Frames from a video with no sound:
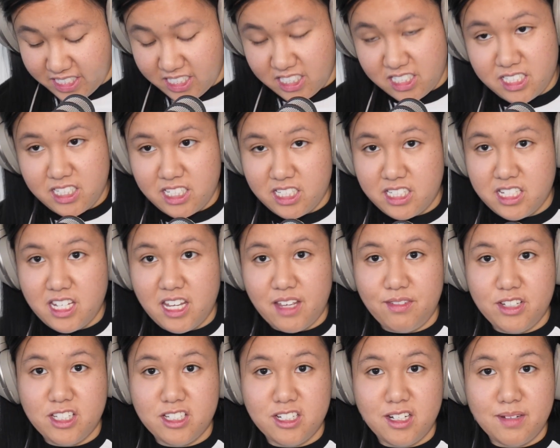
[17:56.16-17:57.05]
It's a
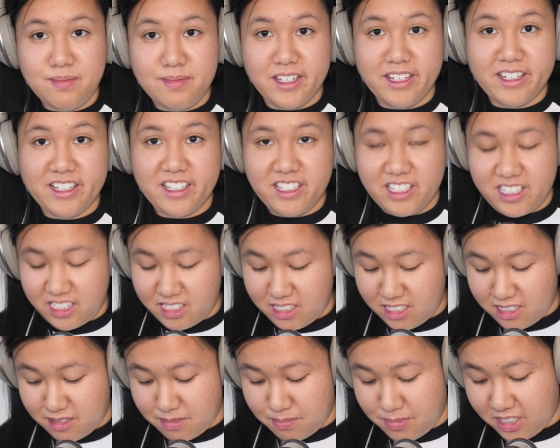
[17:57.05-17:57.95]
heavy topic. It's
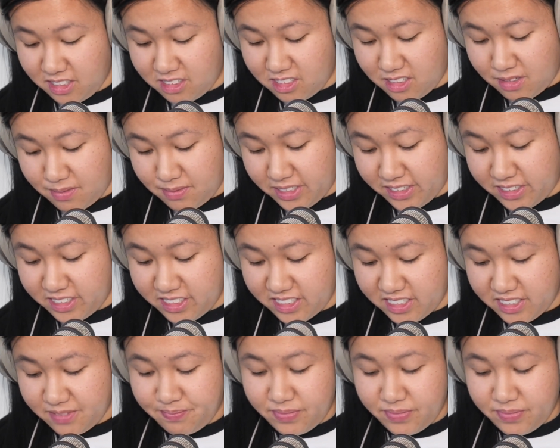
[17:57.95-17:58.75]
a big topic.